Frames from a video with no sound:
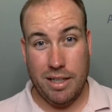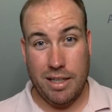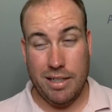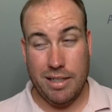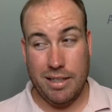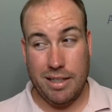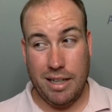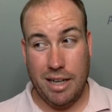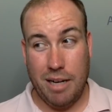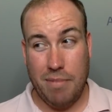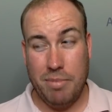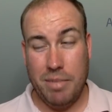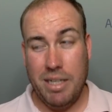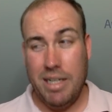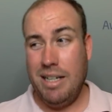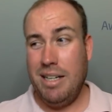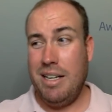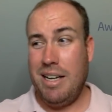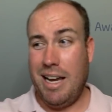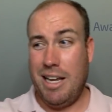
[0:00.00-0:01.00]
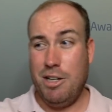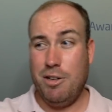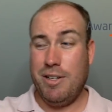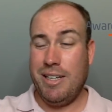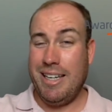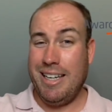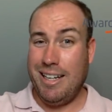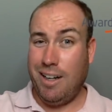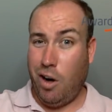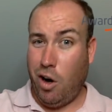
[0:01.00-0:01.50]
nonstop, and you
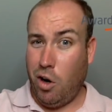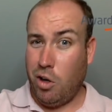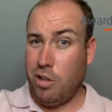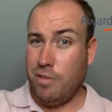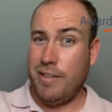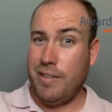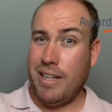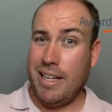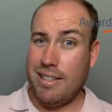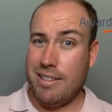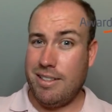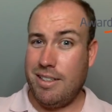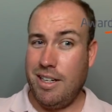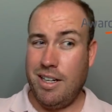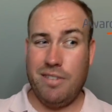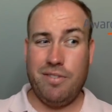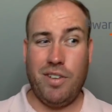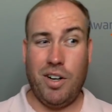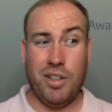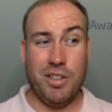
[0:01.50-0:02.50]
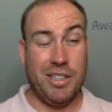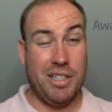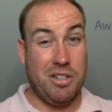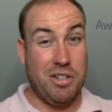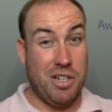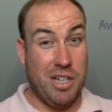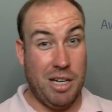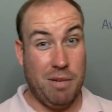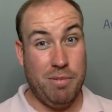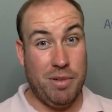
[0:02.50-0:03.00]
can get all of that stuff on the
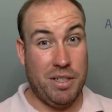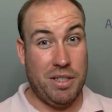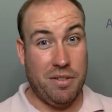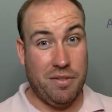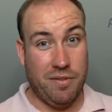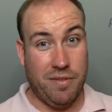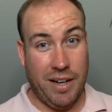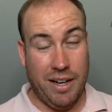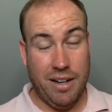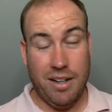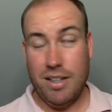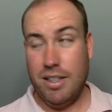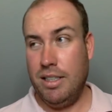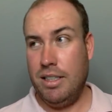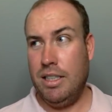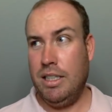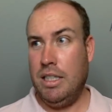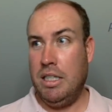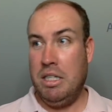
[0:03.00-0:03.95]
cheapest fare.